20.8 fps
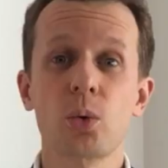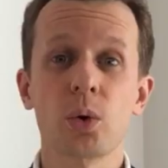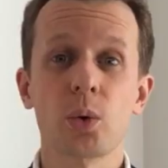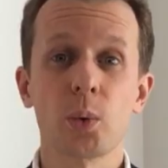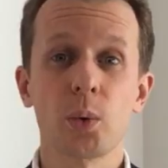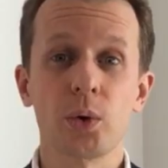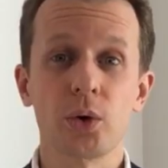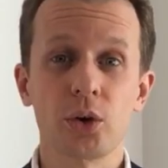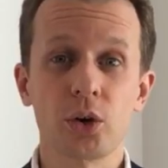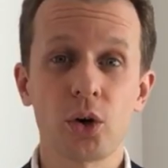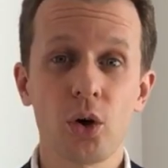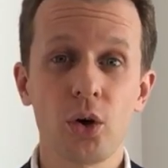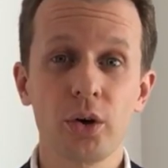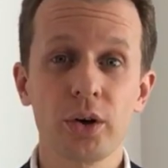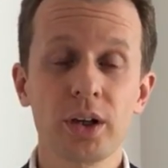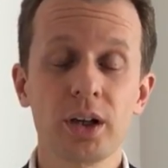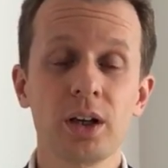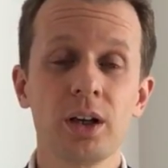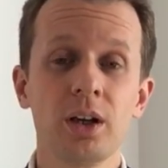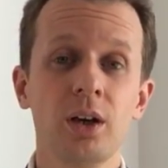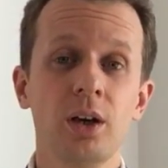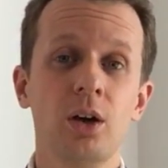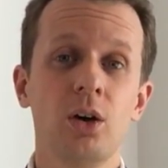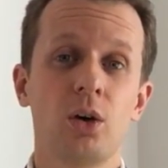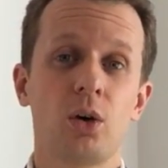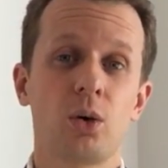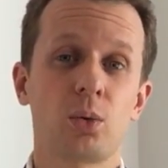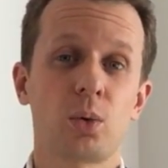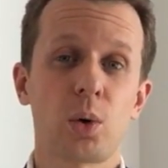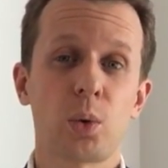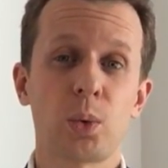where we were going
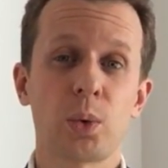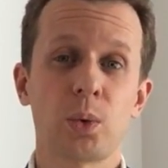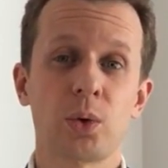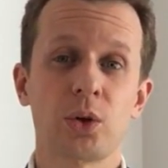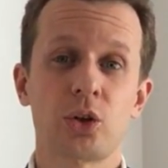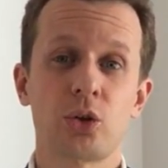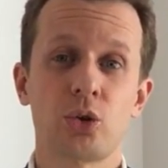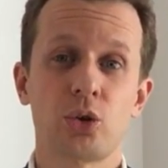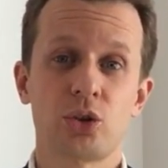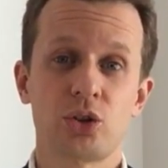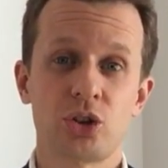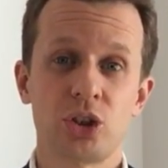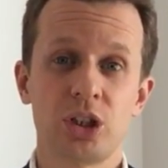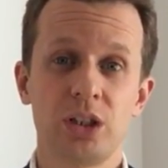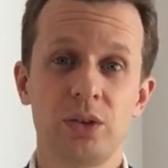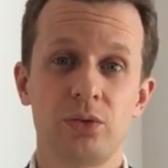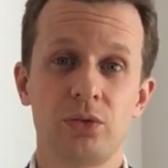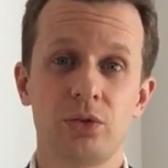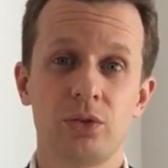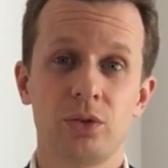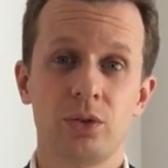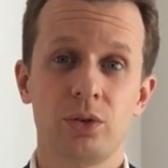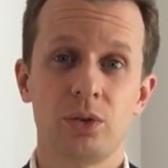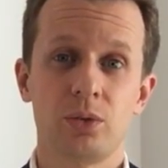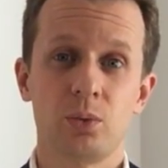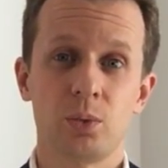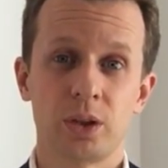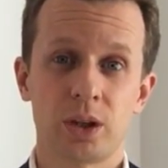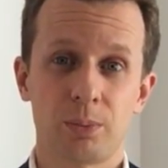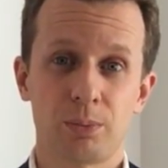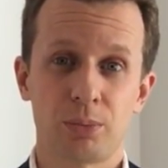or what we wanted to achieve
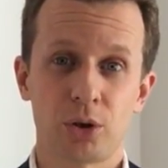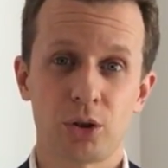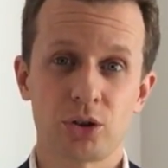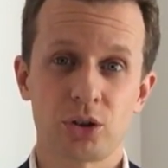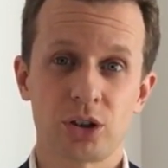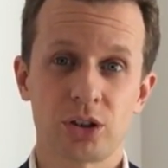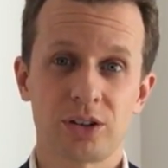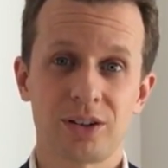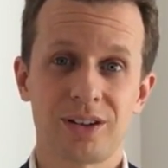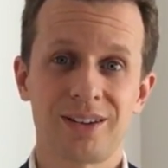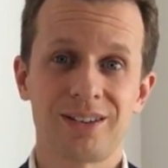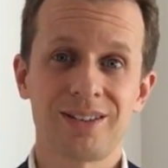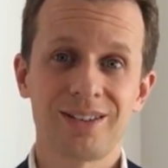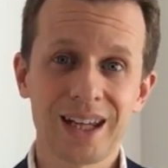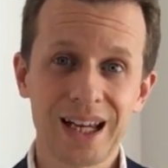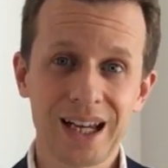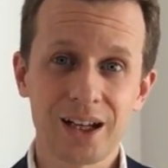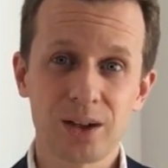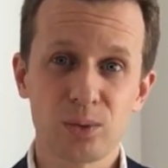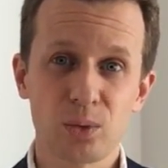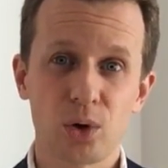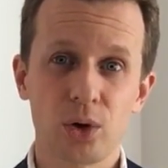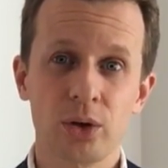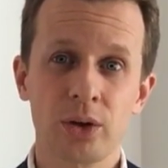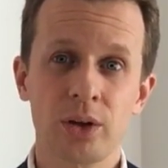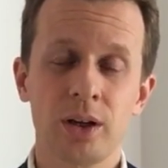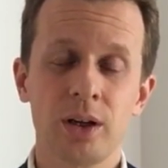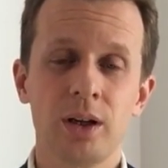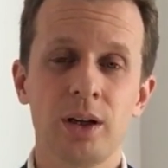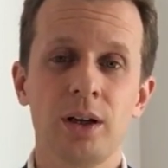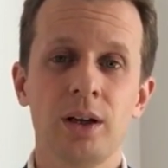with the project. The second
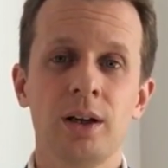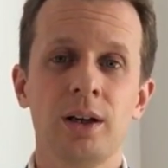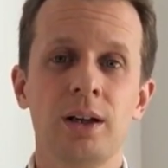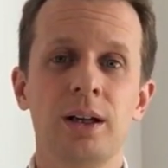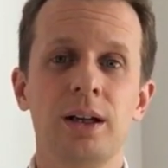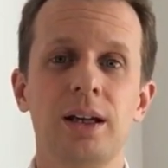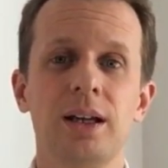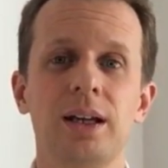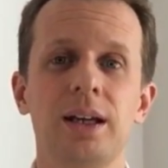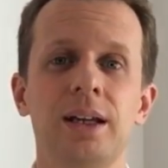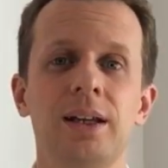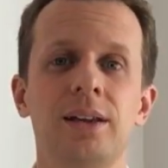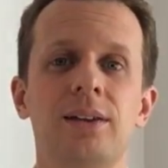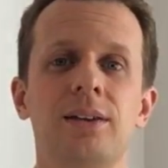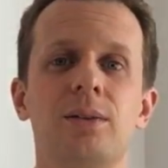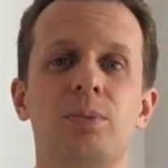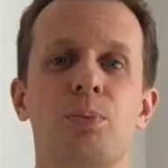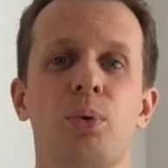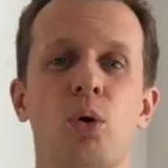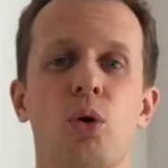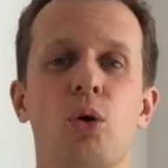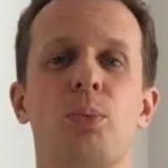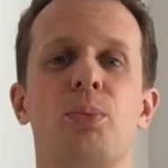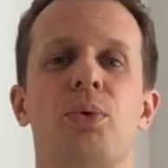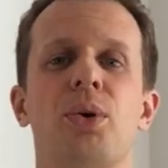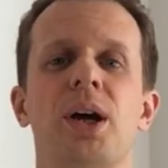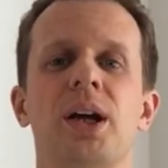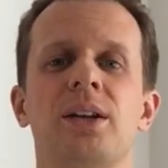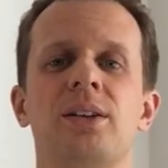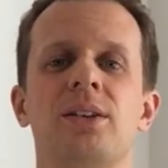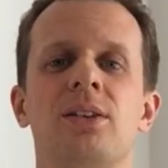one is poor
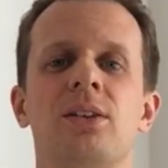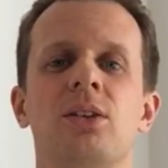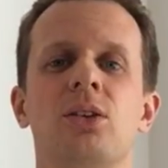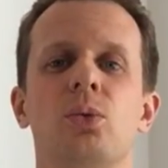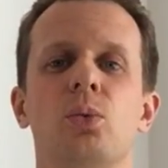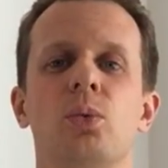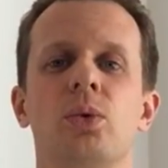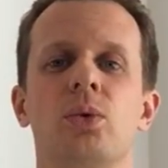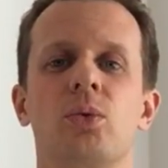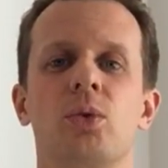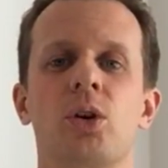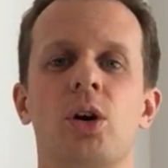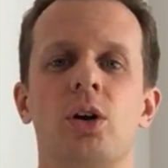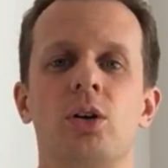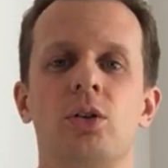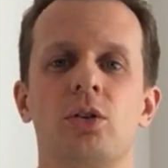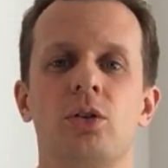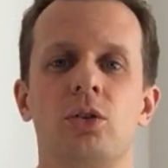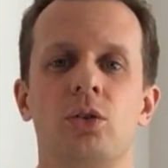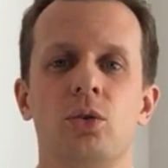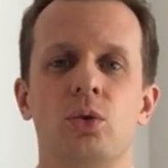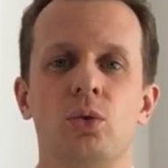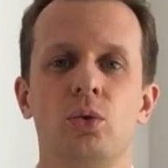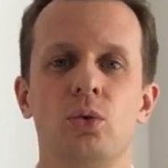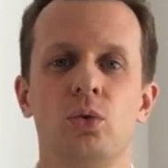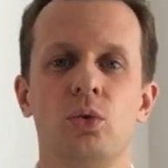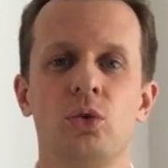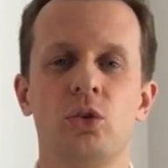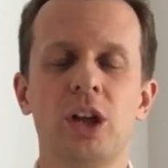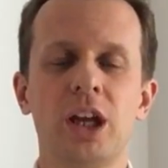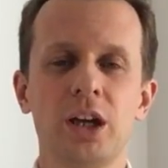practices with regards to
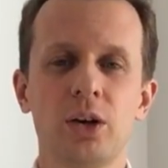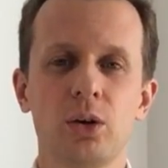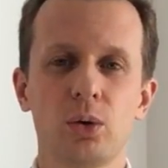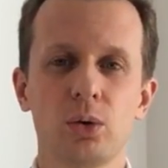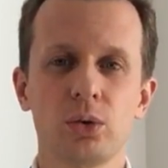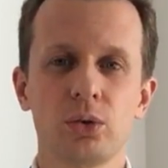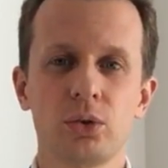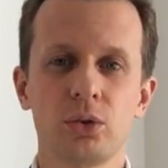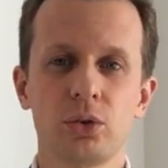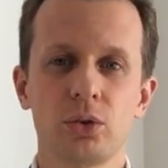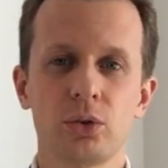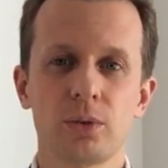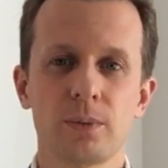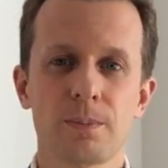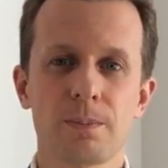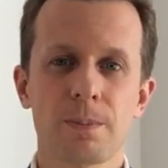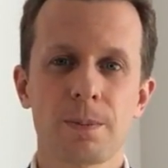stakeholders